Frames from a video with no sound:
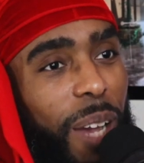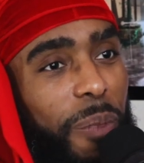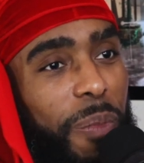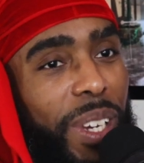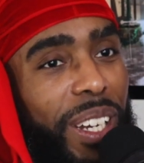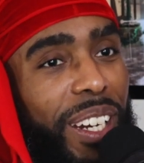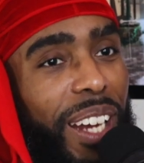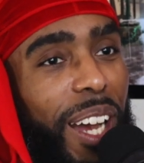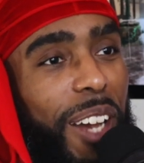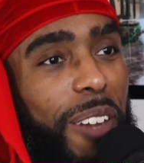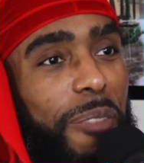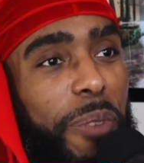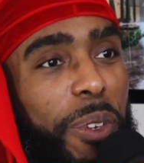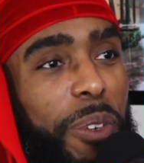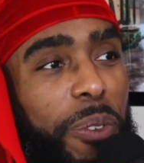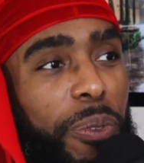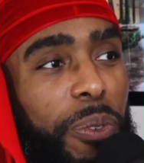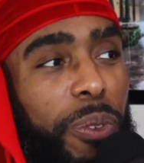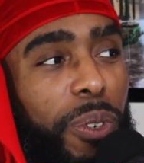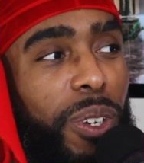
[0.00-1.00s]
I mean, I've
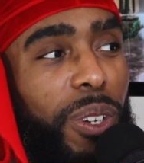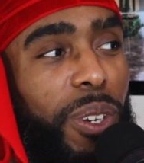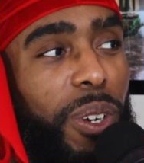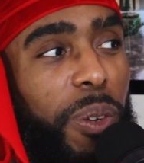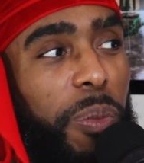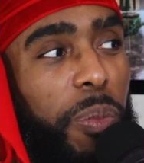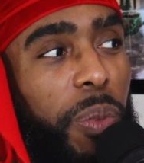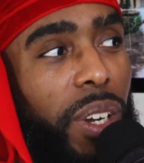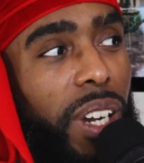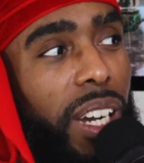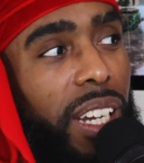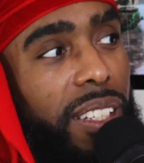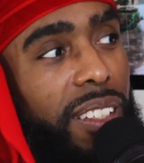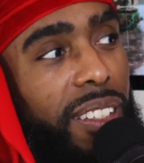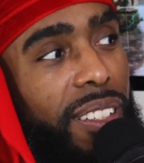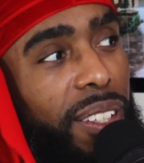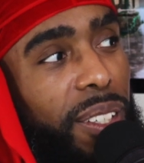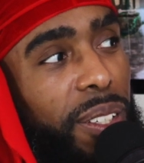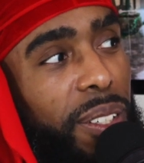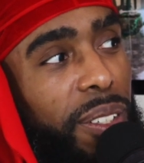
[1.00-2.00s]
been through a lot, but I
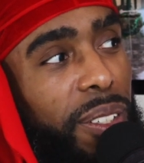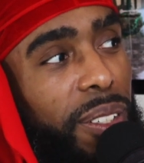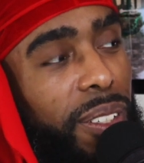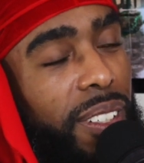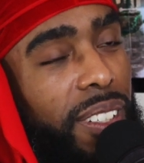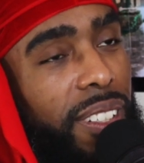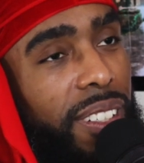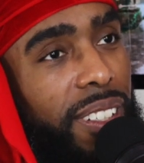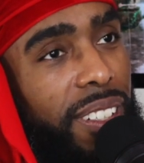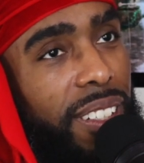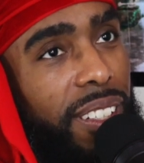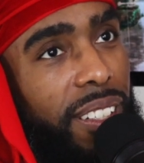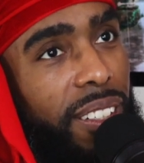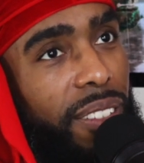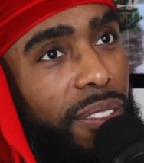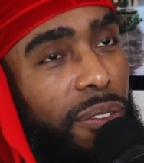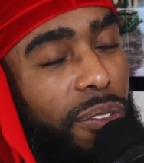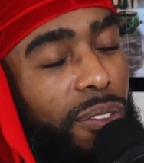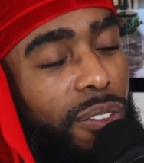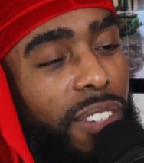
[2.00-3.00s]
still
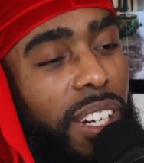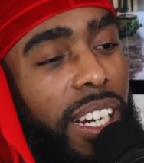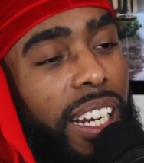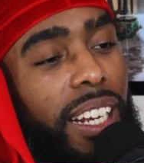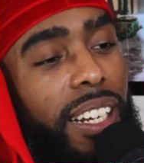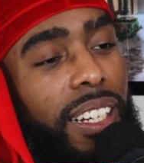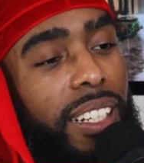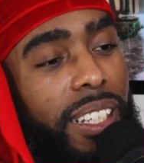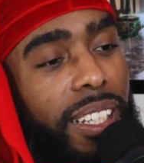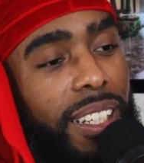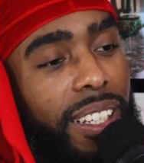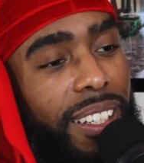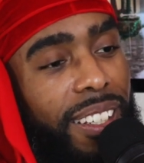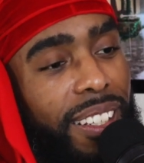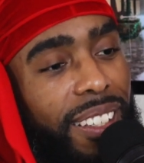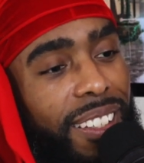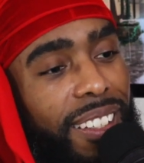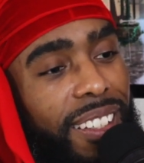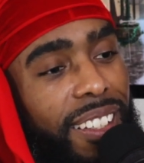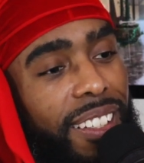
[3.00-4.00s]
rarely
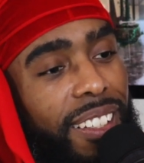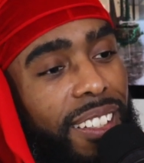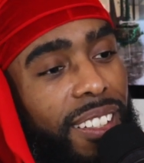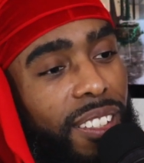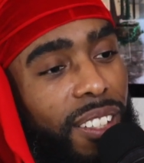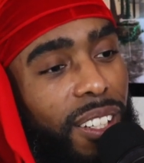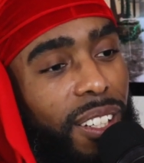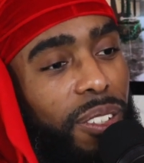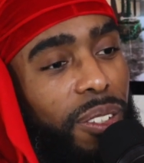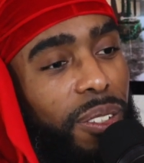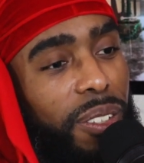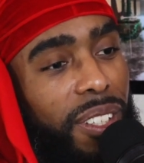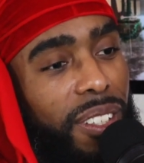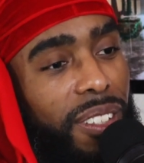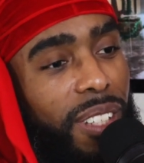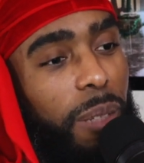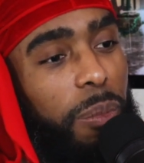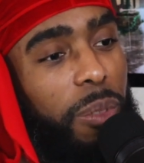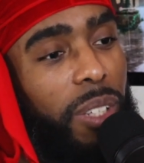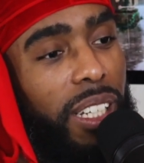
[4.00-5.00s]
touch on the
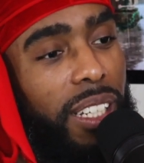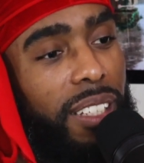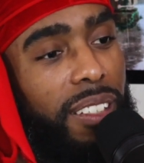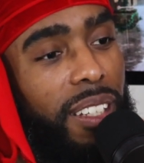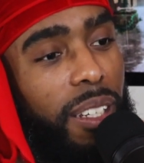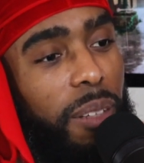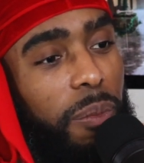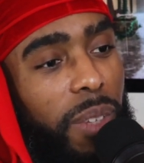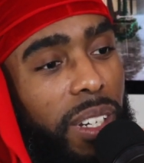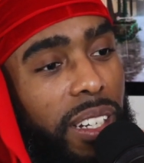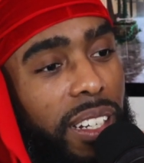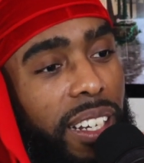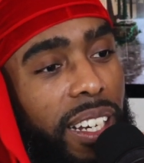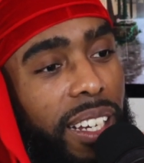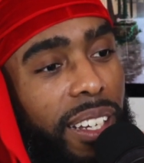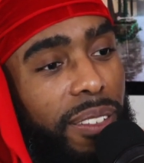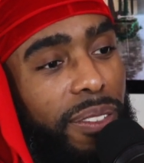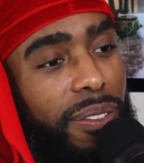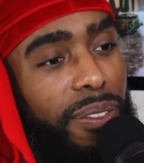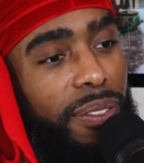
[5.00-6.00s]
subjects in my
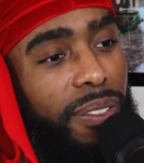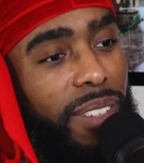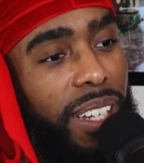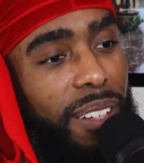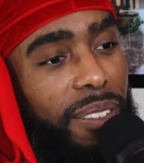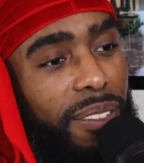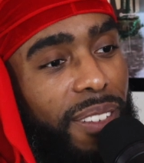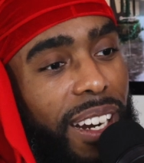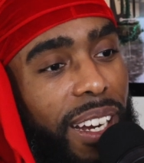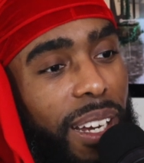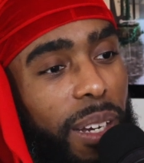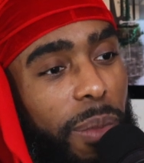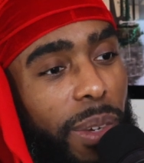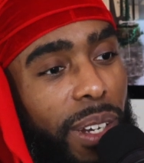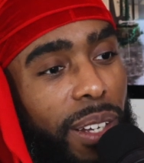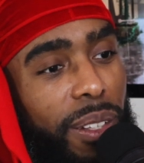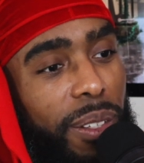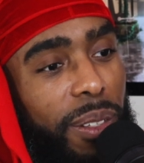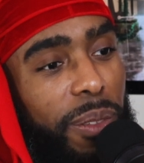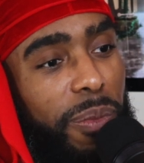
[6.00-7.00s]
life and write
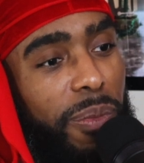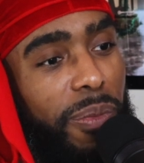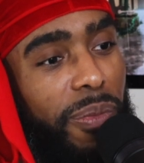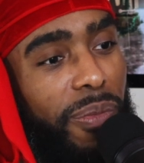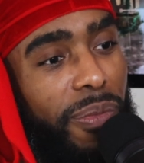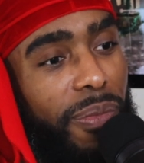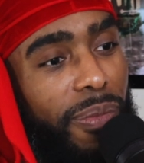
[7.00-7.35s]
about them.